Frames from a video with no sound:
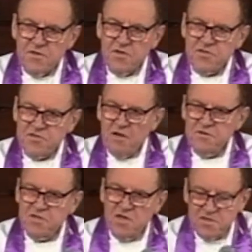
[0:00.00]

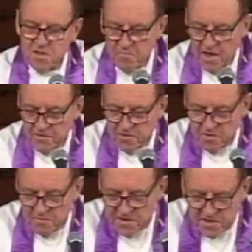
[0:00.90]
Celsus, a man
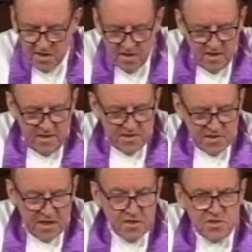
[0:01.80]
who was a
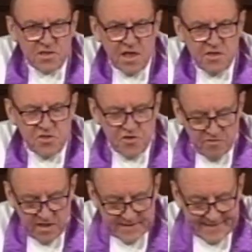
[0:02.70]
2nd
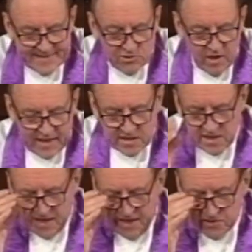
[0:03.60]
century
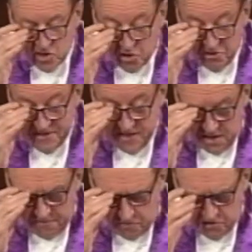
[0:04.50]
detractor and
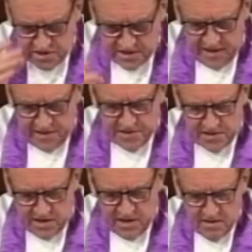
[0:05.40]
critic of
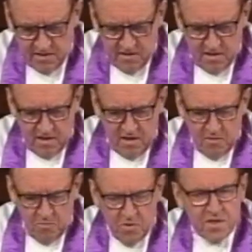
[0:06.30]
Christianity,
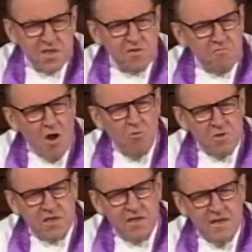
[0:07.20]
once
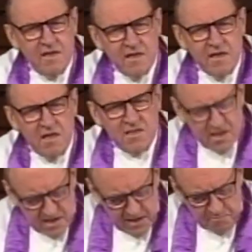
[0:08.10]
wrote in a
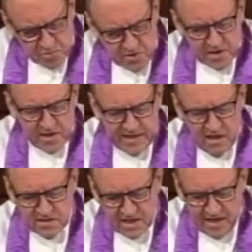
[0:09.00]
deliberately
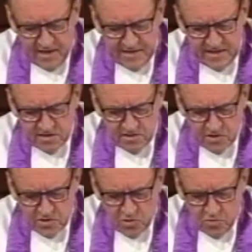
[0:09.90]
unkind
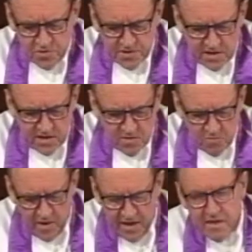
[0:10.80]
and taunting
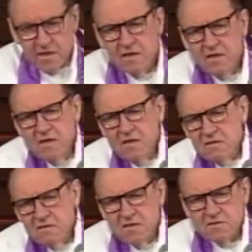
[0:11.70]
way
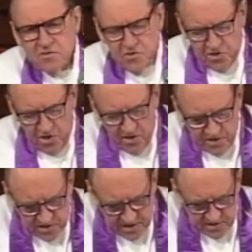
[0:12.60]
that the
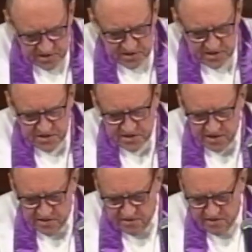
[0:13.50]
church
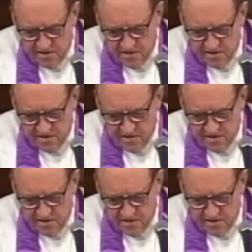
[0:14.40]
consisted